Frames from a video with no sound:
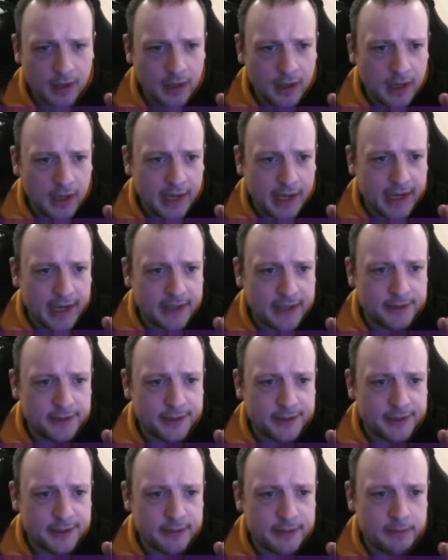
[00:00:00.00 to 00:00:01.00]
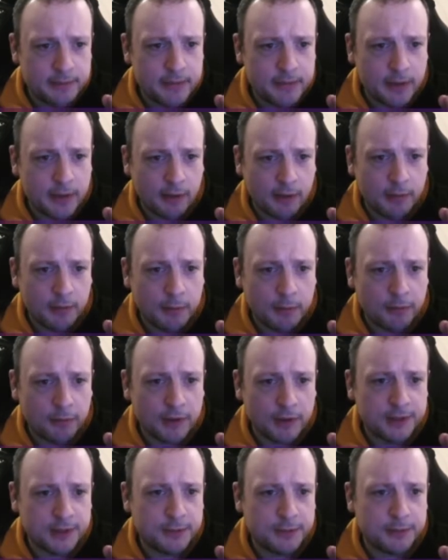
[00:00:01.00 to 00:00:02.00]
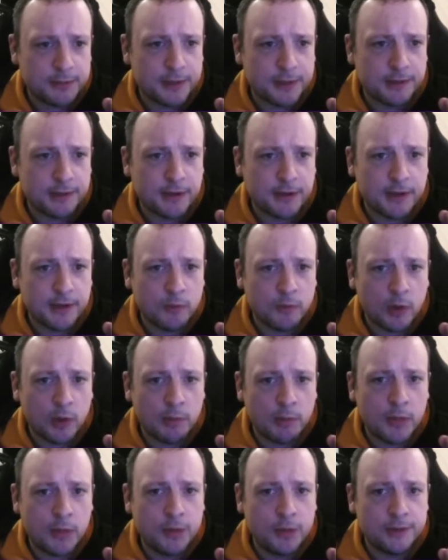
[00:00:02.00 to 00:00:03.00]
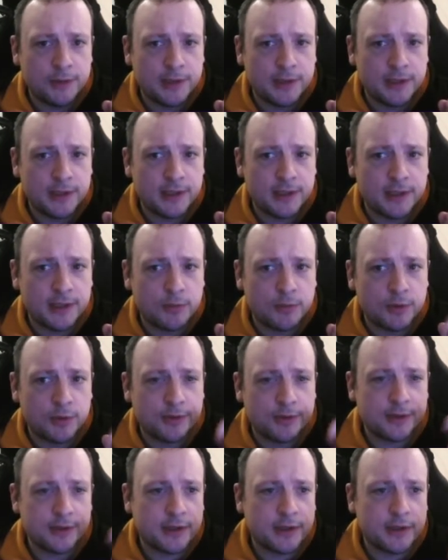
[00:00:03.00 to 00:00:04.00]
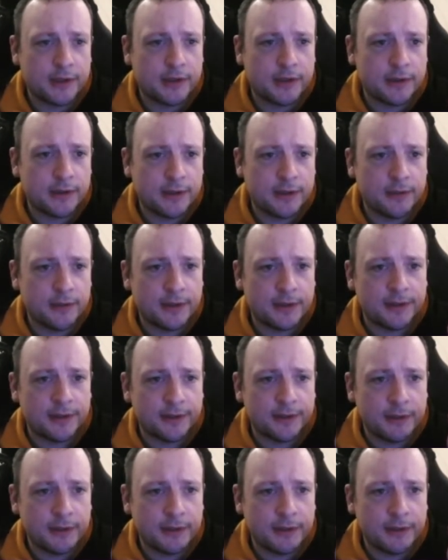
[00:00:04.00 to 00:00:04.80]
and from a writing perspective, I think what I mostly did was do this.